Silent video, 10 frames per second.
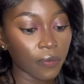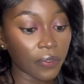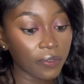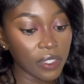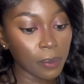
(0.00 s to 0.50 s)

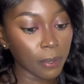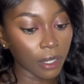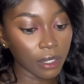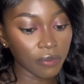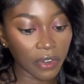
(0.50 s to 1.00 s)

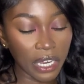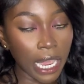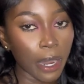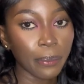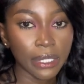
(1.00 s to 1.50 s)
50+, very
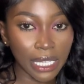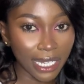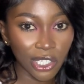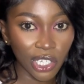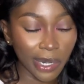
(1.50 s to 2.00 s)
high
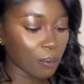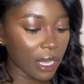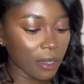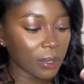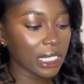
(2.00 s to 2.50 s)
protection.
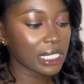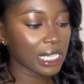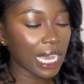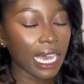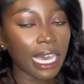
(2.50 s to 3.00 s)
Maybelline
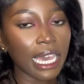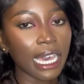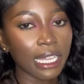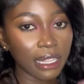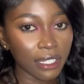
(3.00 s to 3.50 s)
Sky High. I
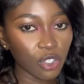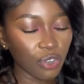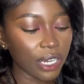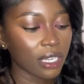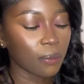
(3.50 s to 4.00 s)
had this
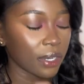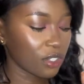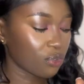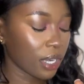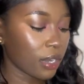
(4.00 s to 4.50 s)
already, but it's
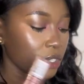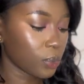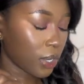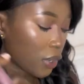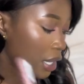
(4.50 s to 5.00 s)
run out, so
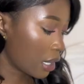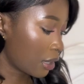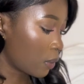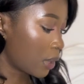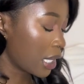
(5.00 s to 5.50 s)
I got another
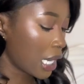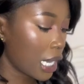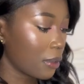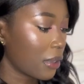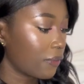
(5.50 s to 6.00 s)
one.
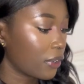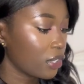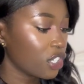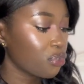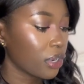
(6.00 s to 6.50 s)
And my
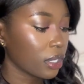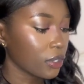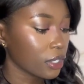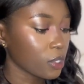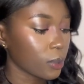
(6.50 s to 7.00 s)
foundation ran out
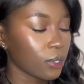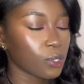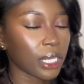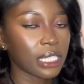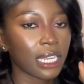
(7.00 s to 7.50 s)
as well, so
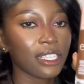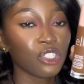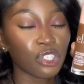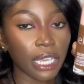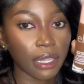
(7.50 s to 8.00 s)
I decided to
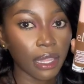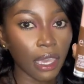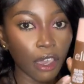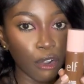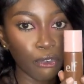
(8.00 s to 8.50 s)
try the
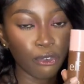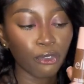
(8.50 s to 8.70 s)
e.l.f.